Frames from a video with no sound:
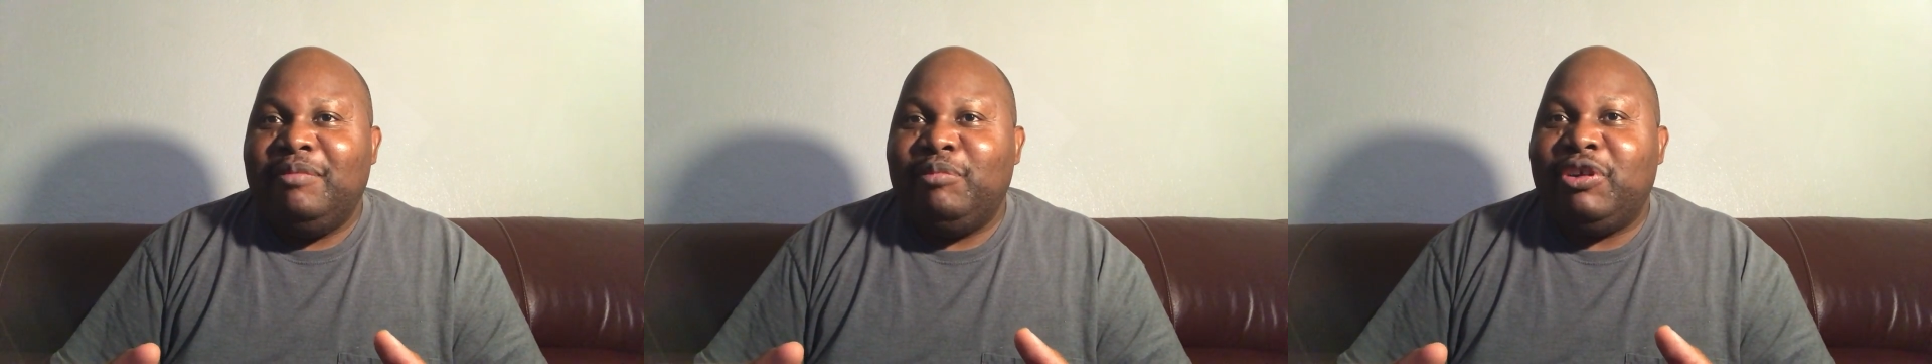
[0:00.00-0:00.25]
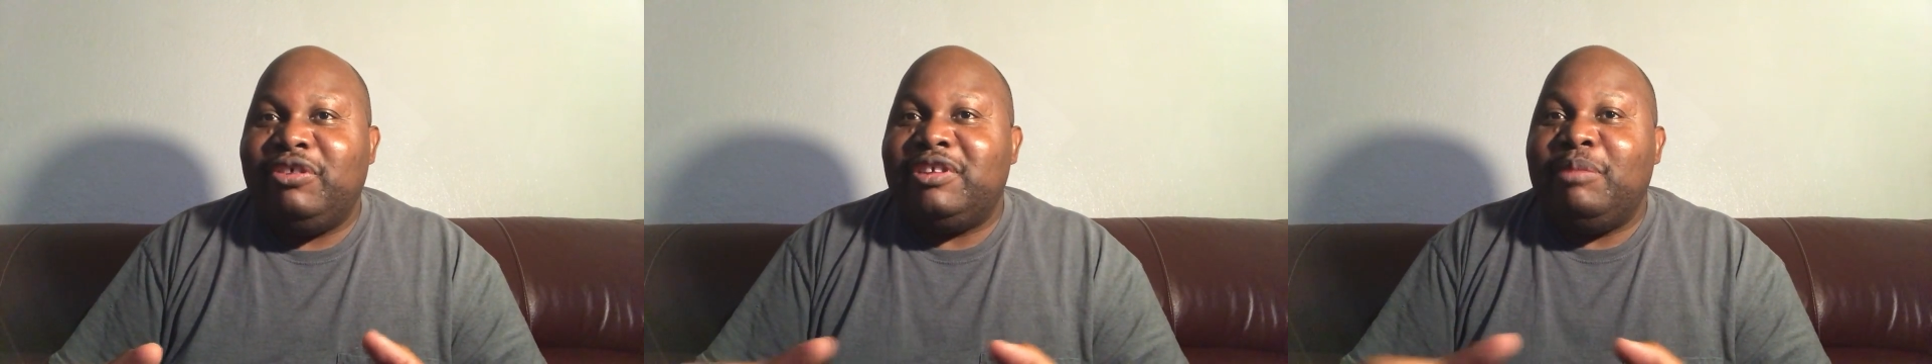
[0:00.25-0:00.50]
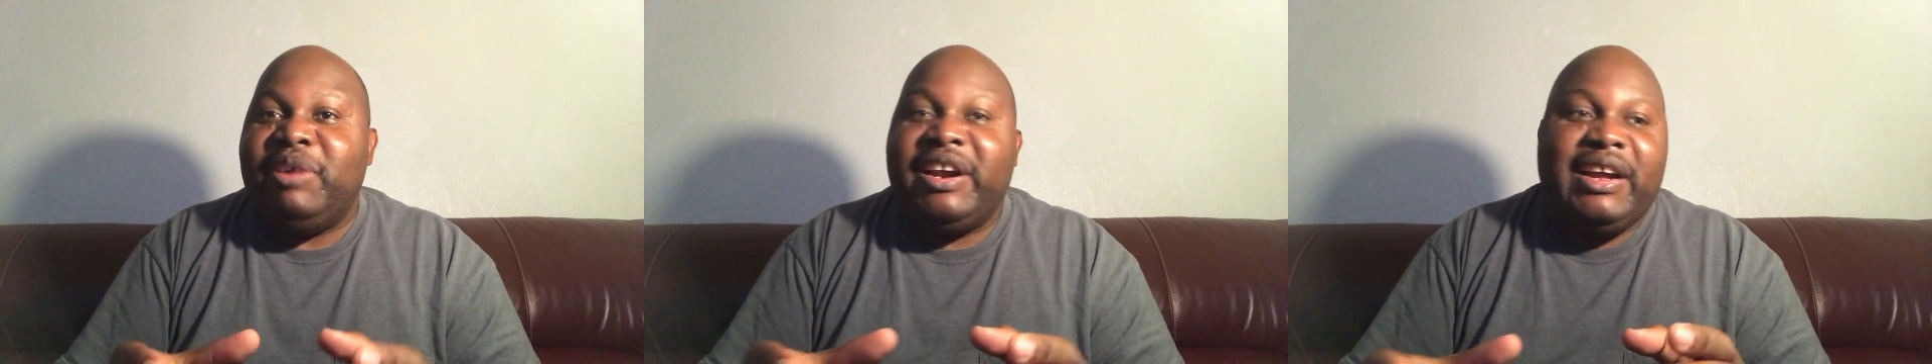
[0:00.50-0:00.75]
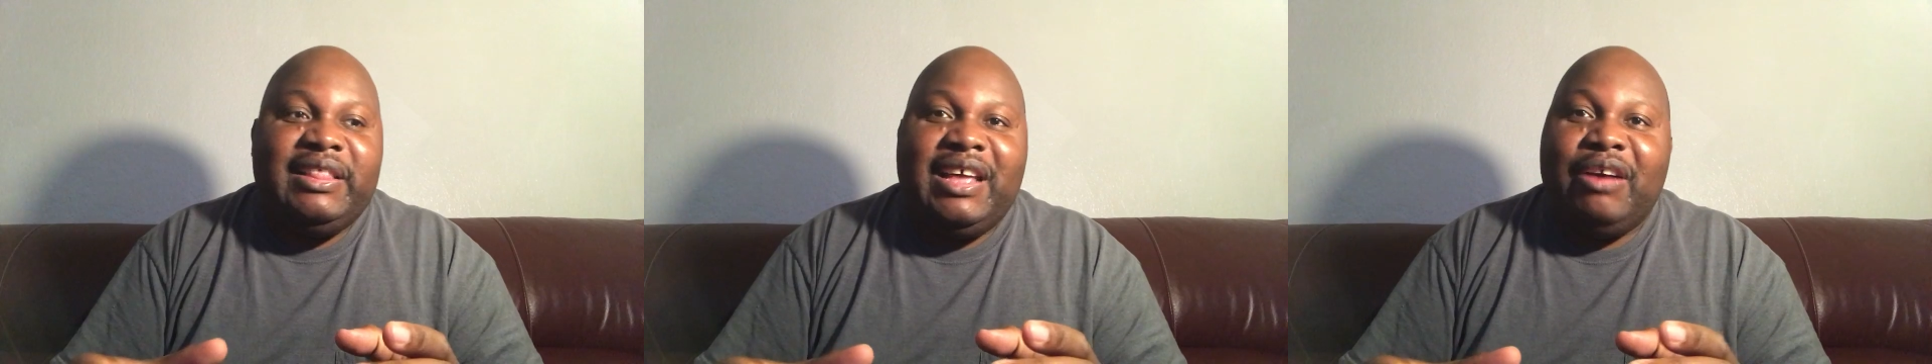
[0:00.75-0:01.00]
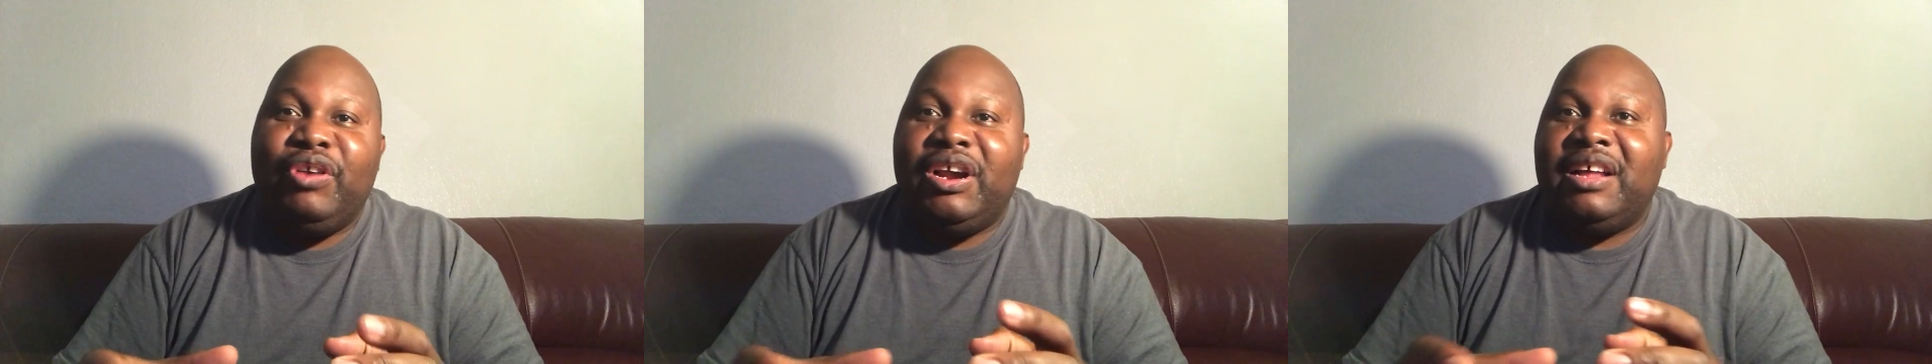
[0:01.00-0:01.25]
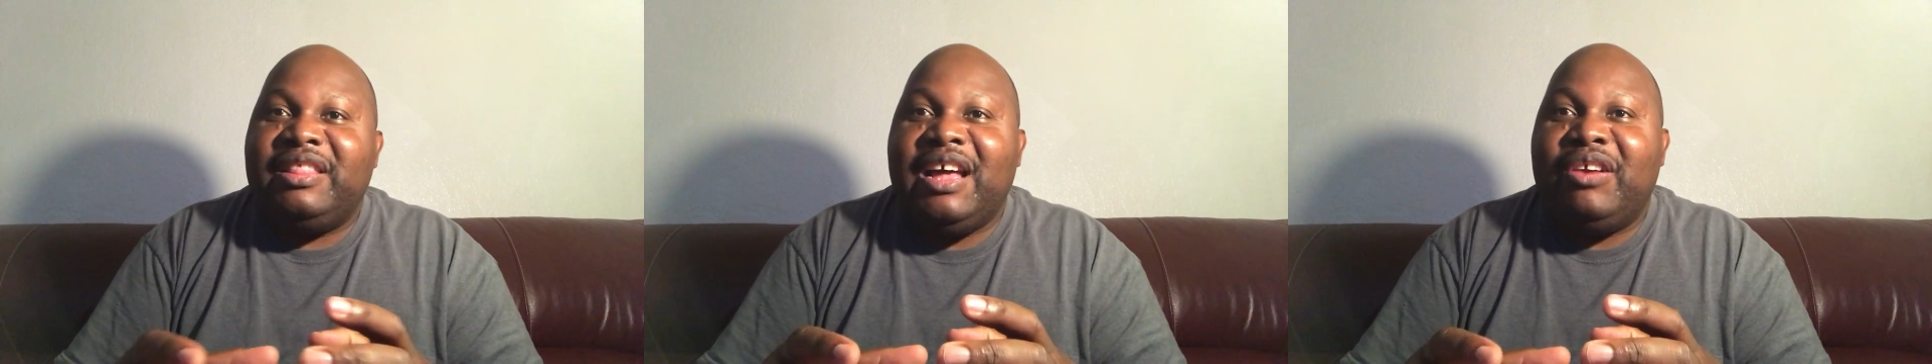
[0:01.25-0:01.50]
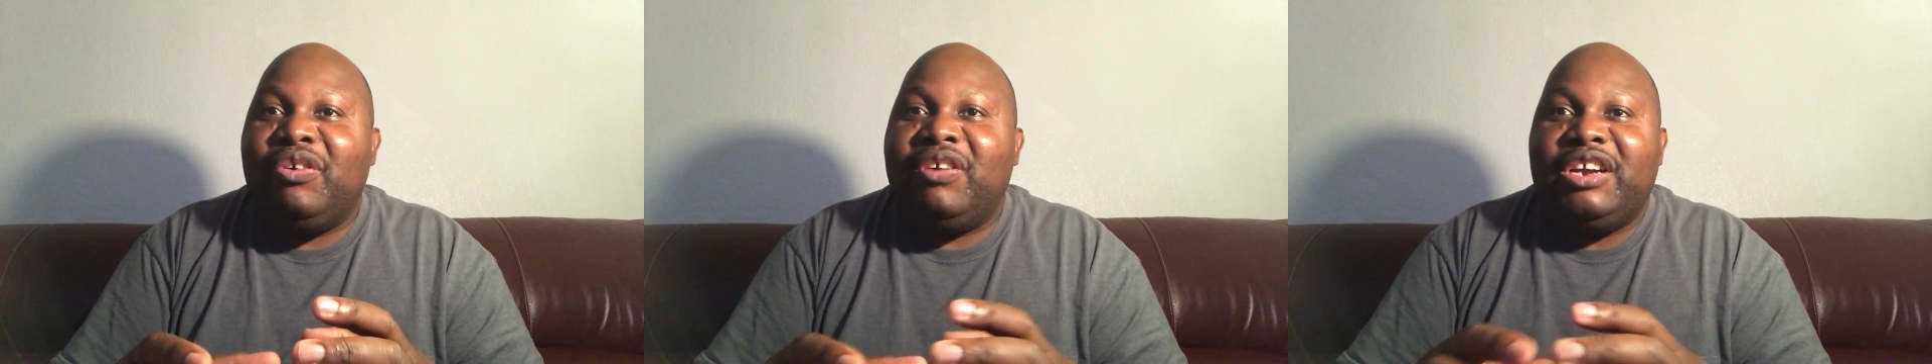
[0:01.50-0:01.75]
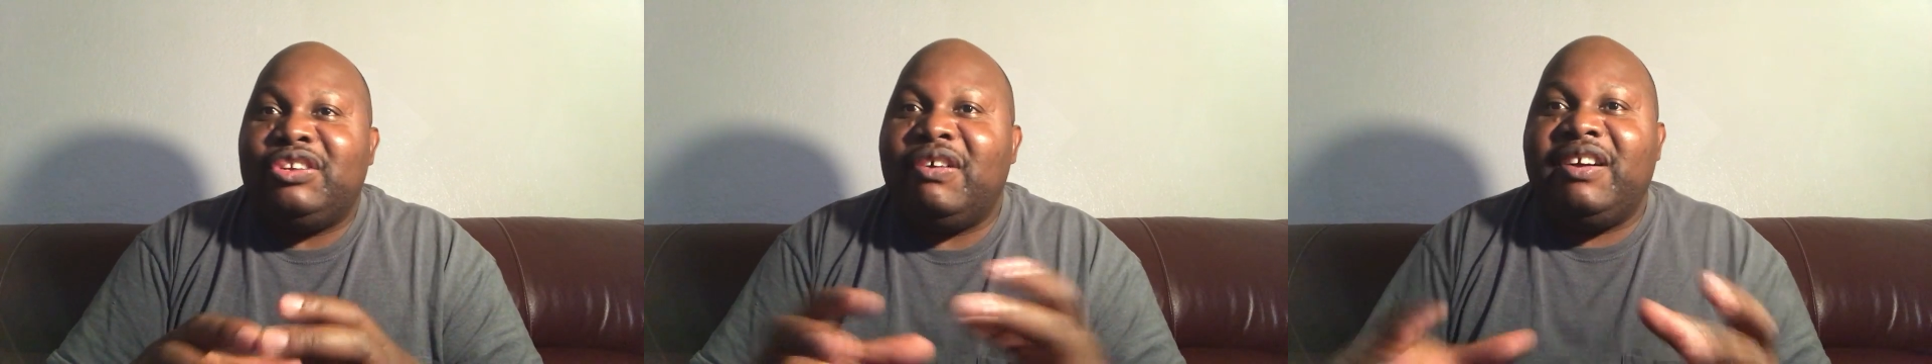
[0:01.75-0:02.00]
Because the Americans, they're not
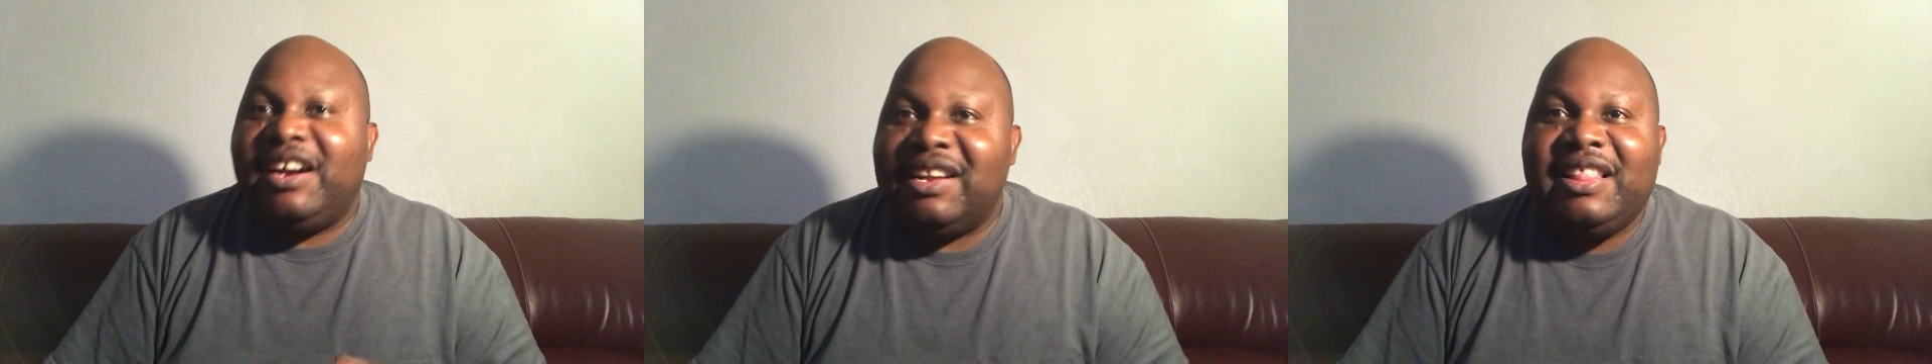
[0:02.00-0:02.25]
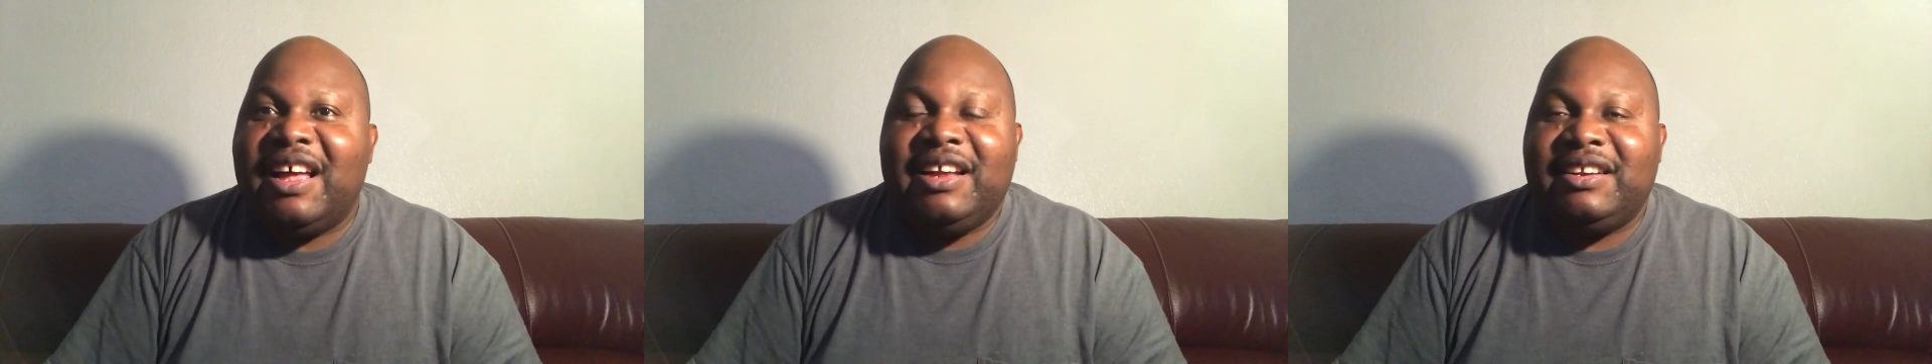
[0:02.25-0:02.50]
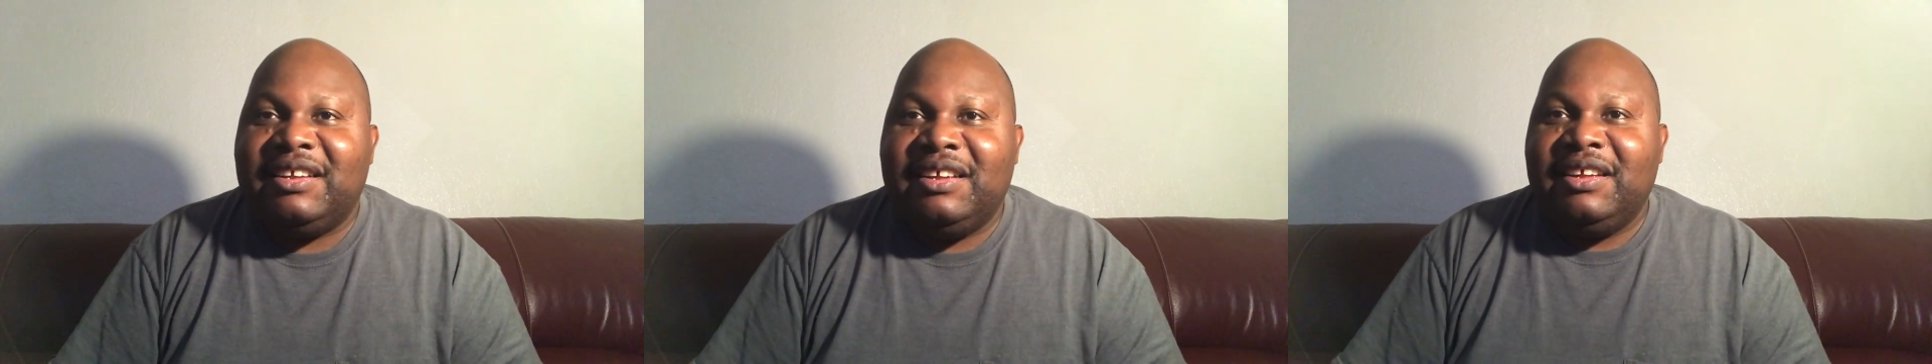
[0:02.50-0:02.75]
gonna tolerate that.